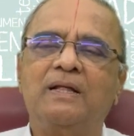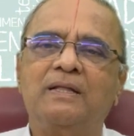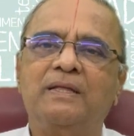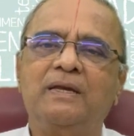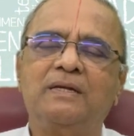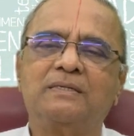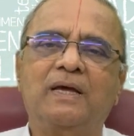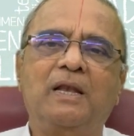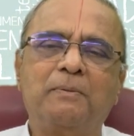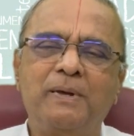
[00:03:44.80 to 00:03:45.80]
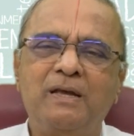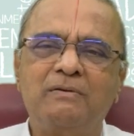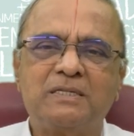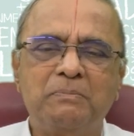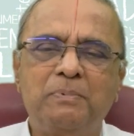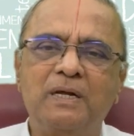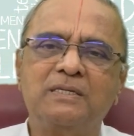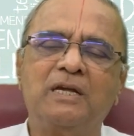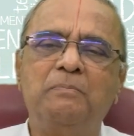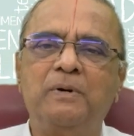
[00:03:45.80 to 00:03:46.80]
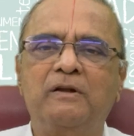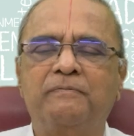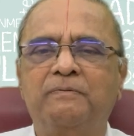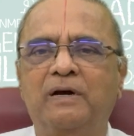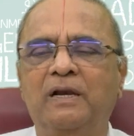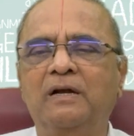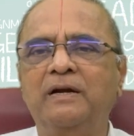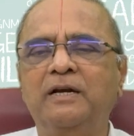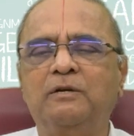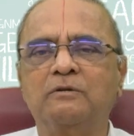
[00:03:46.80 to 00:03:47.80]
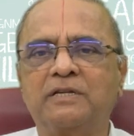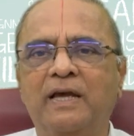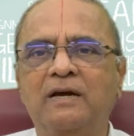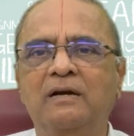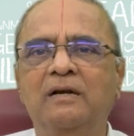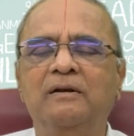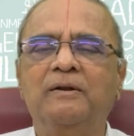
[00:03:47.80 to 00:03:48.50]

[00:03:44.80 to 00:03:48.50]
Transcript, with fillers: There is, uh, let me give a simple example of uh, learning to cycle.